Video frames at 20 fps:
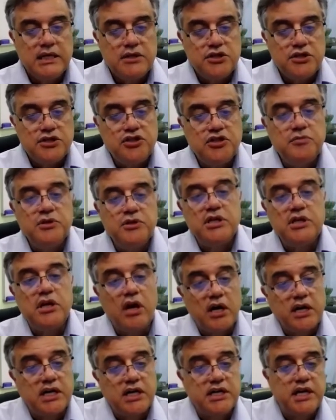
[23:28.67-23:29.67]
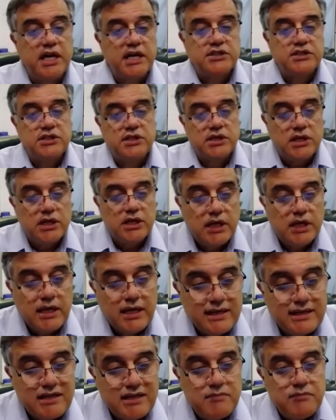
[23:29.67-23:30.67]
distributed architecture,
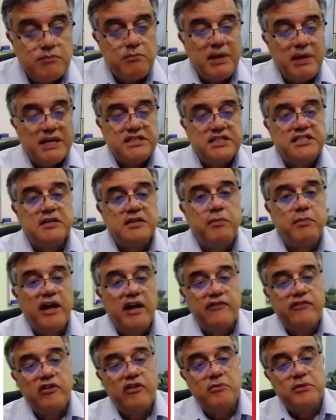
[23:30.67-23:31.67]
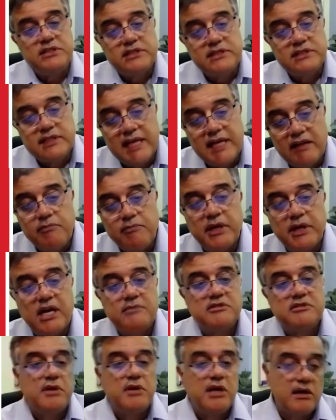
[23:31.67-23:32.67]
the messaging platform itself
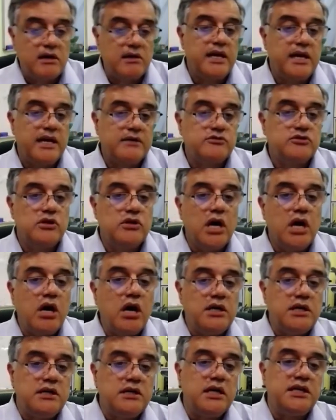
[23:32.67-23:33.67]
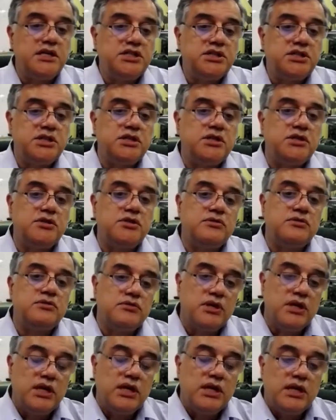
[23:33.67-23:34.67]
becomes a bottleneck. So now, in addition
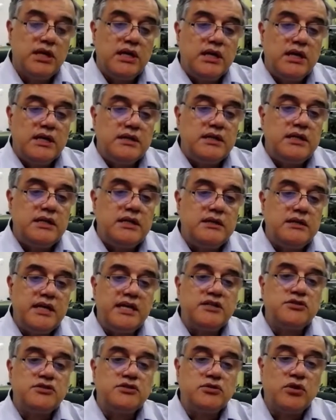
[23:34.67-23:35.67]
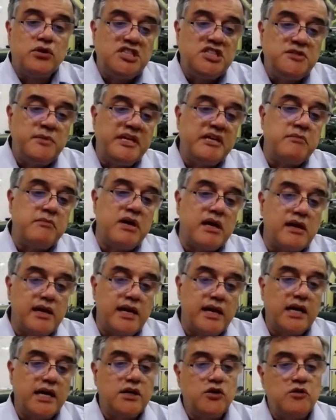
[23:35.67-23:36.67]
to the data storage being a
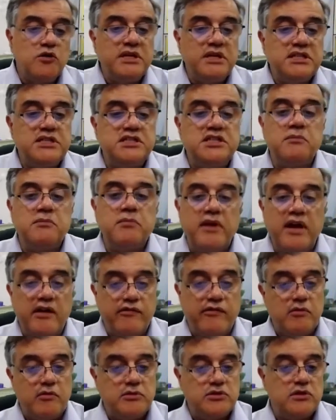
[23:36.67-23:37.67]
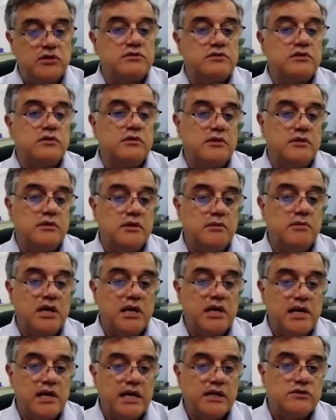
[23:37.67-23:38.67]
bottleneck, your messaging platform is also a
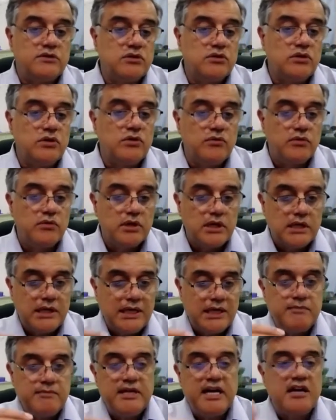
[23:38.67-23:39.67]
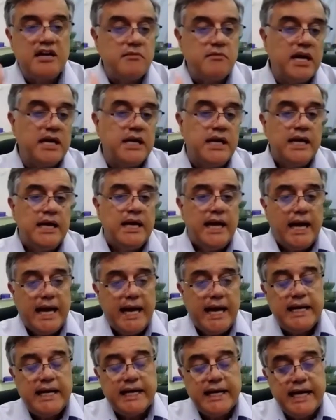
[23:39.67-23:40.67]
bottleneck. So keep that in mind.
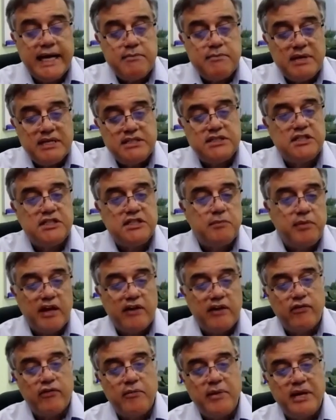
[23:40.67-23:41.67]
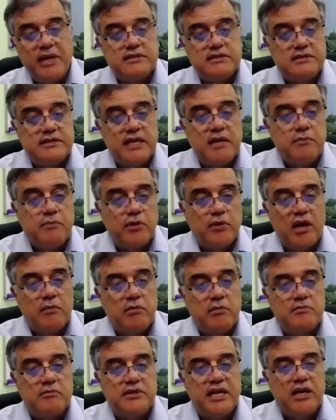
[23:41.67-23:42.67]
And again, messaging platform has the same
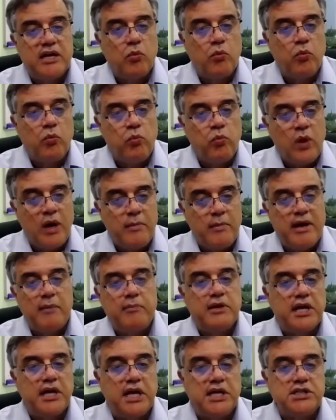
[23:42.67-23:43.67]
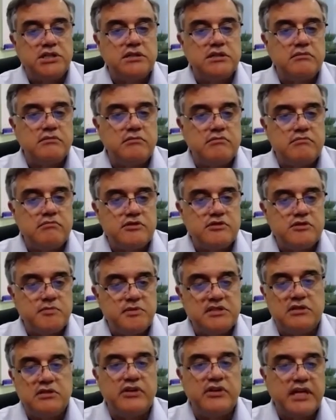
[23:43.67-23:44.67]
problem that a web application
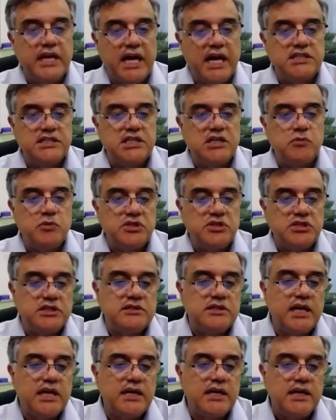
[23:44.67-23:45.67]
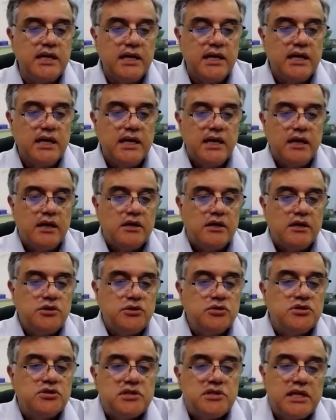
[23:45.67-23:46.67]
specific caching, which is that
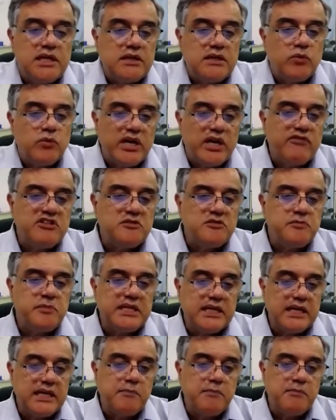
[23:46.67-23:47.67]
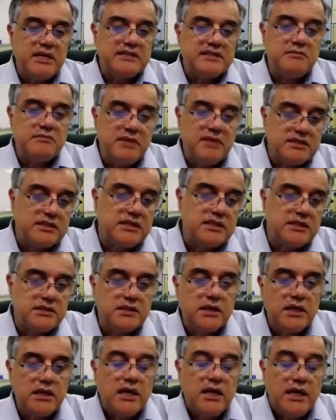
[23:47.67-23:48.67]
usually whatever is being kept as the message,